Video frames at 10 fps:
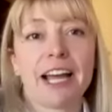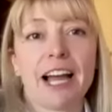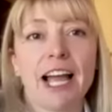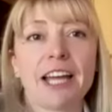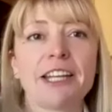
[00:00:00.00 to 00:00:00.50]

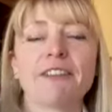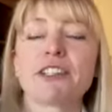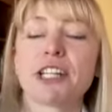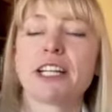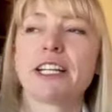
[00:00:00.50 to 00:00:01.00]
I had never
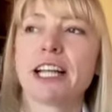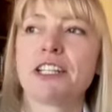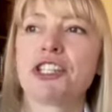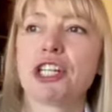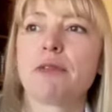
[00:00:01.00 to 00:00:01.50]
done it,
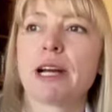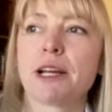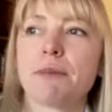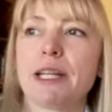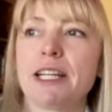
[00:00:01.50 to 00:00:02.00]
and she
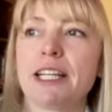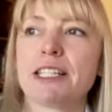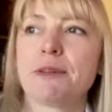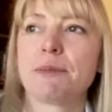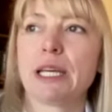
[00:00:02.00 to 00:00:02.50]
recommended it
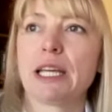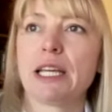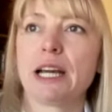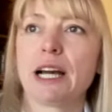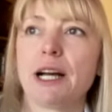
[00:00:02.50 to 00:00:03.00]
to
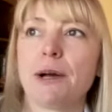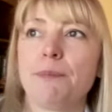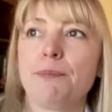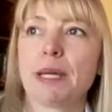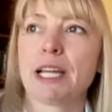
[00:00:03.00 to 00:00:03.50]
me
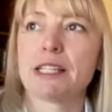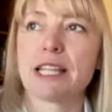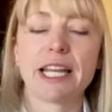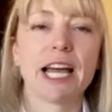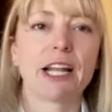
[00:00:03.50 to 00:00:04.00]
because
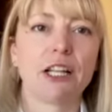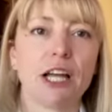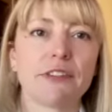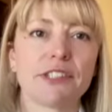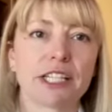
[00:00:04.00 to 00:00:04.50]
they'd had a
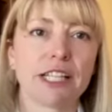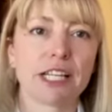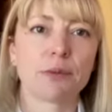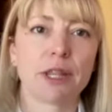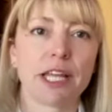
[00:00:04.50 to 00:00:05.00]
lot of
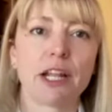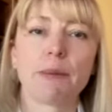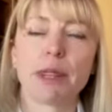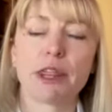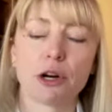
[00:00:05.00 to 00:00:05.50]
success with it. I
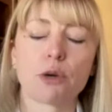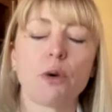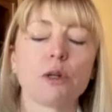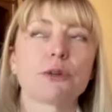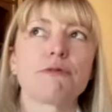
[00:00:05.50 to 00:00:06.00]
mean, their
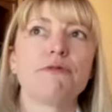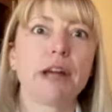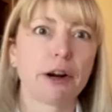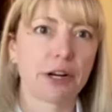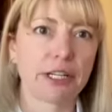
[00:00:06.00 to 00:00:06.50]
goals are
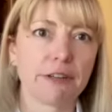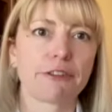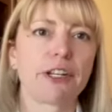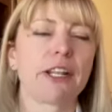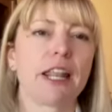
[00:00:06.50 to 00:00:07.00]
very
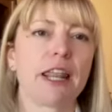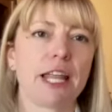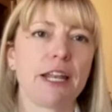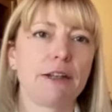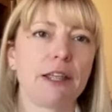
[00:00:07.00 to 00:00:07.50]
different
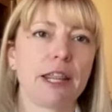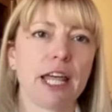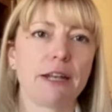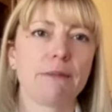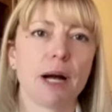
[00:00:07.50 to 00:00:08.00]

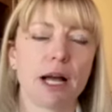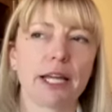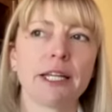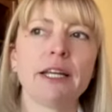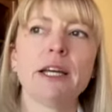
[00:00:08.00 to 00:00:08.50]
than
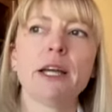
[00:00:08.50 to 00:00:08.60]
mine.